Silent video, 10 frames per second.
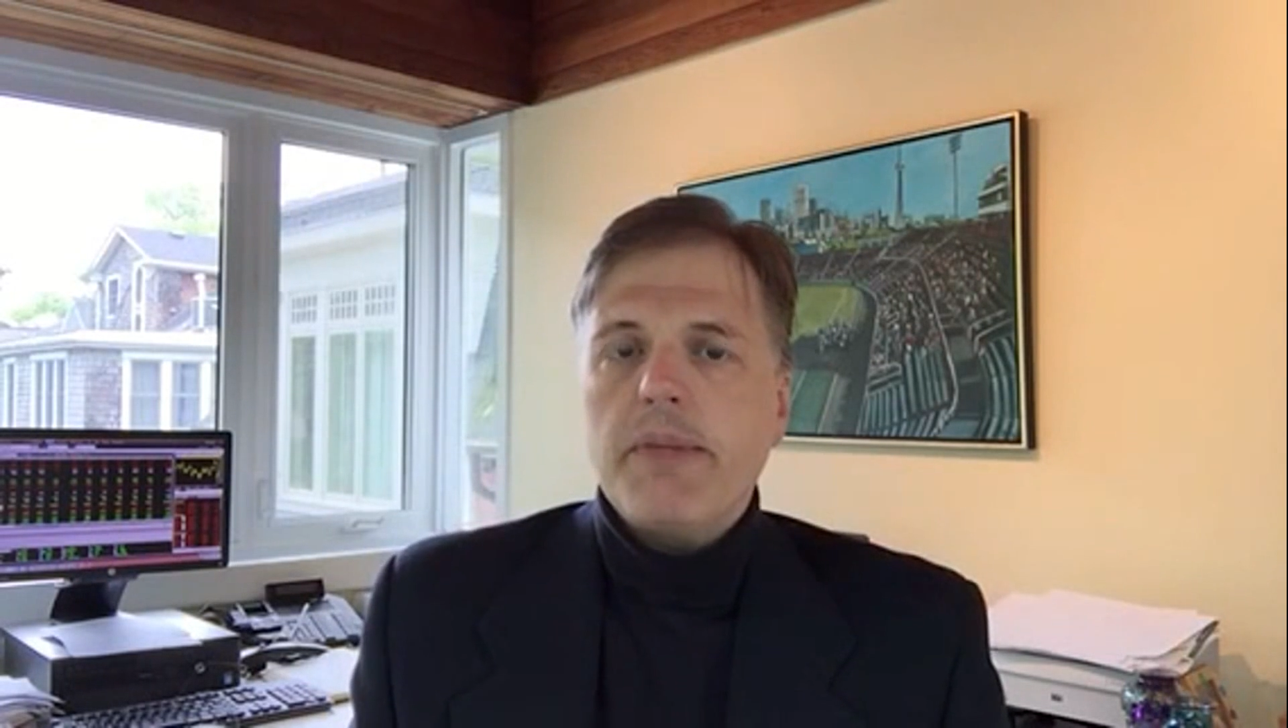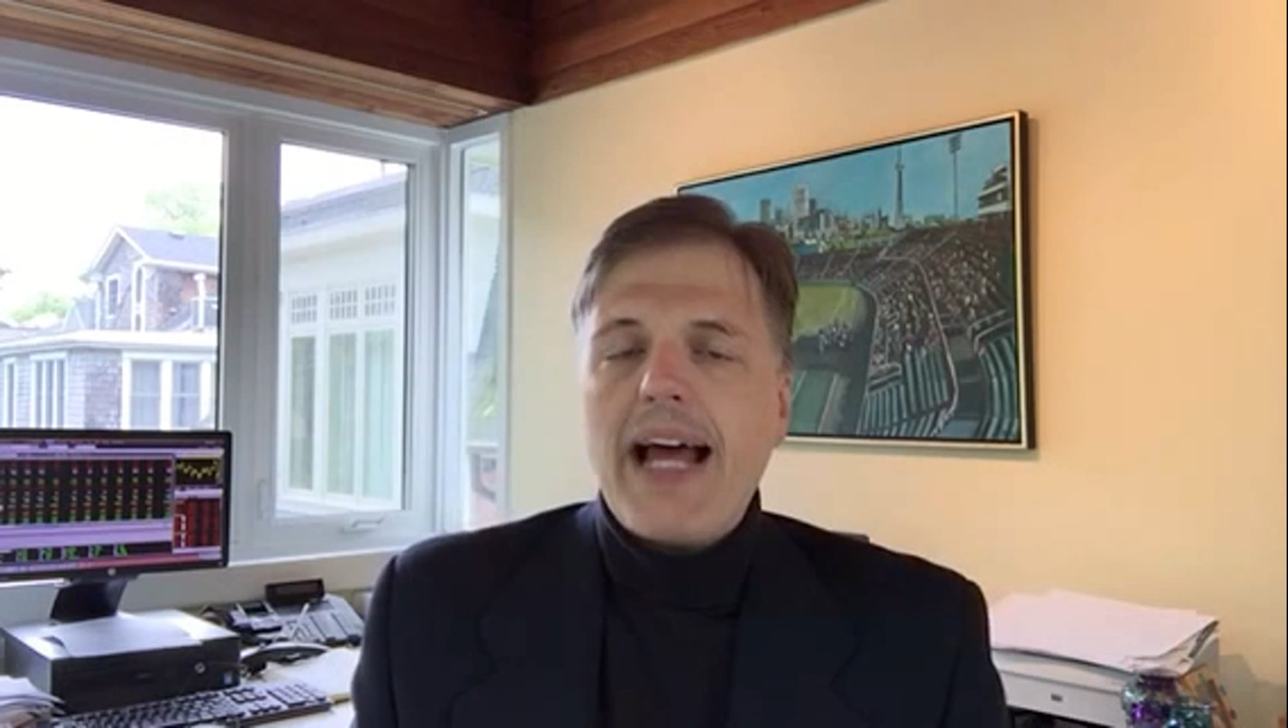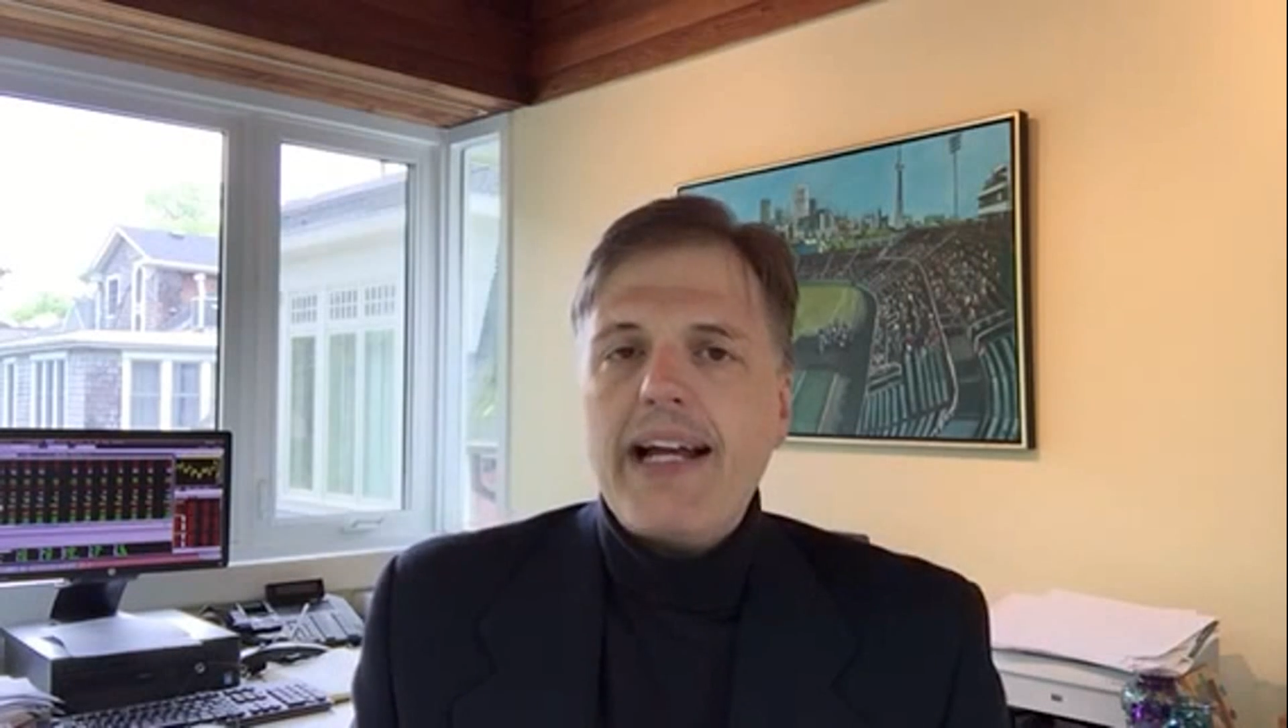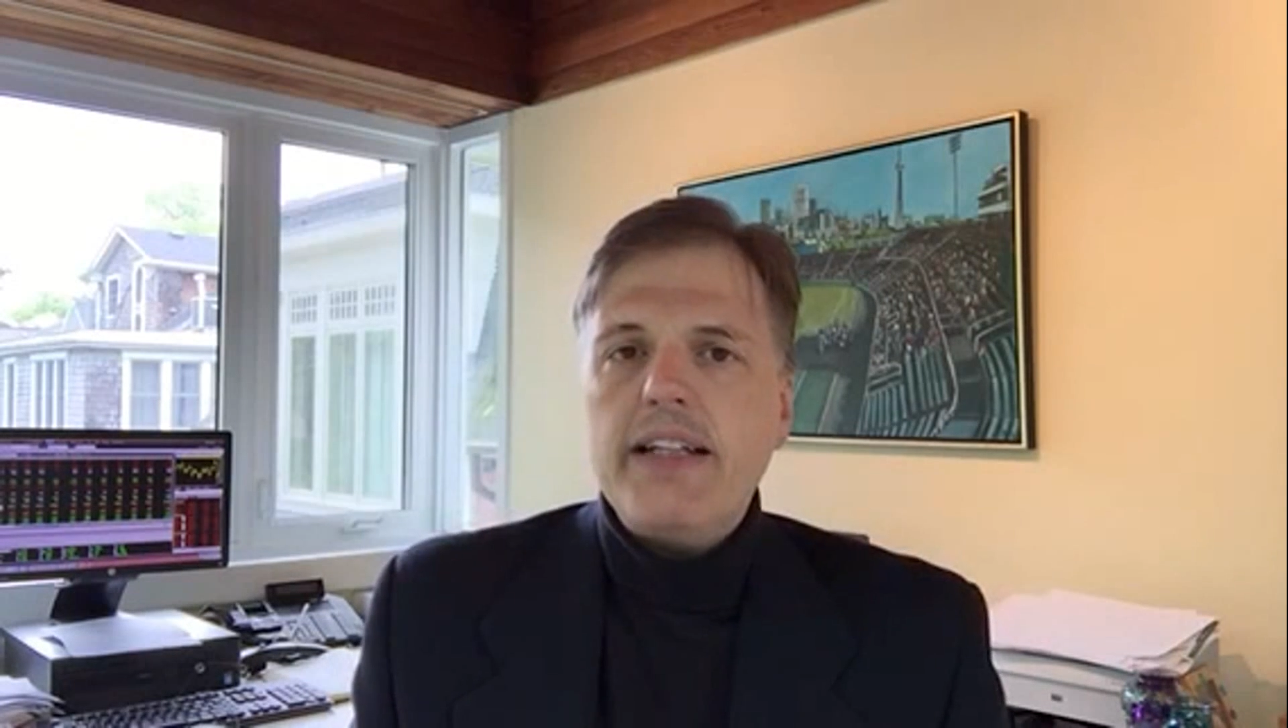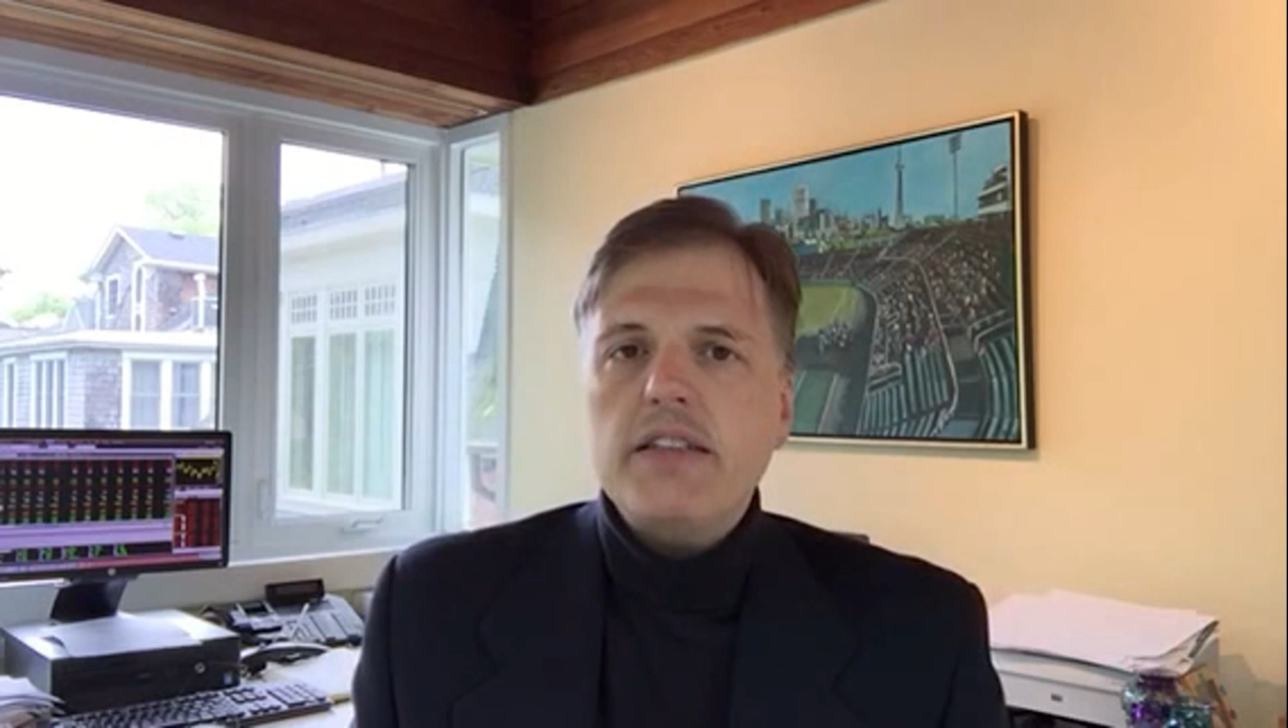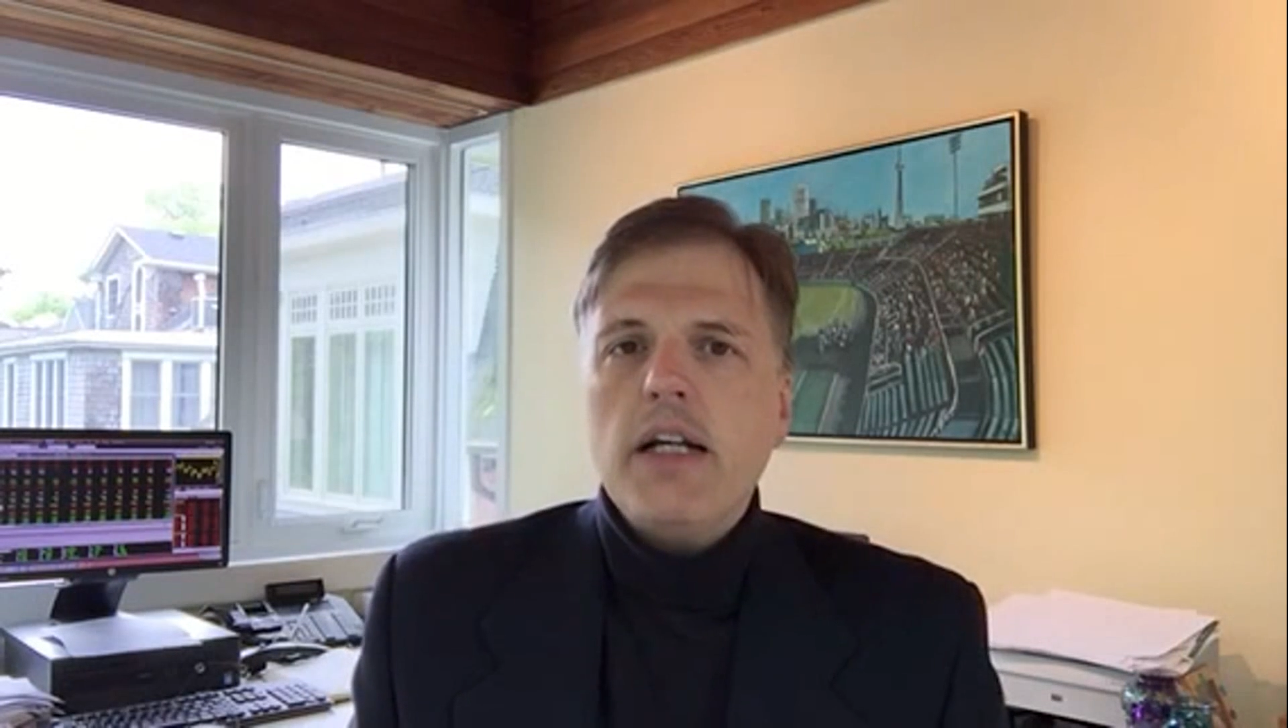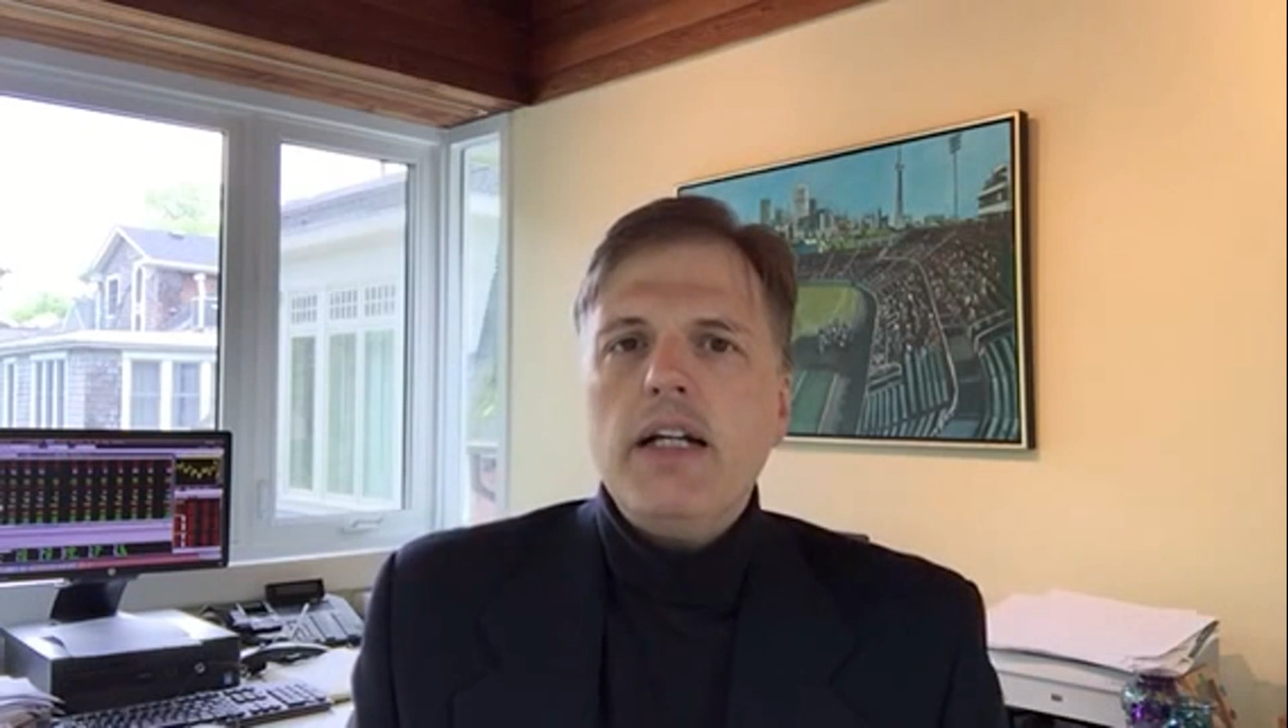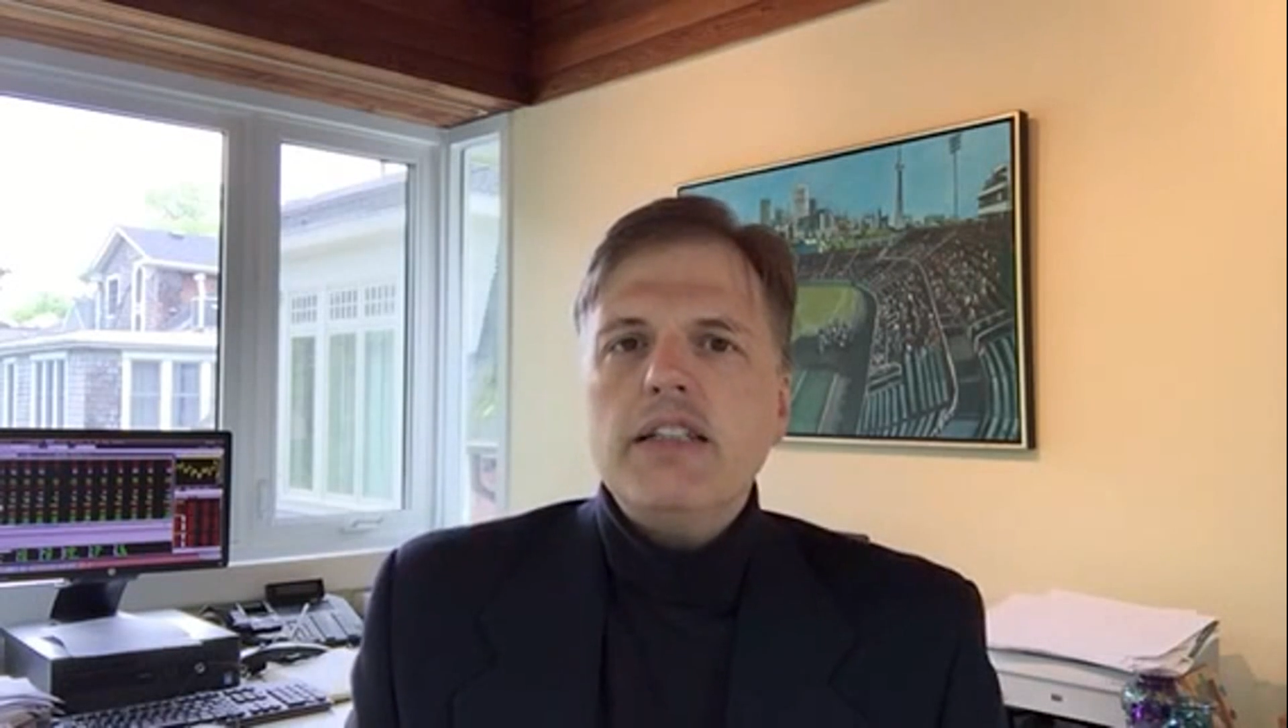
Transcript: That is,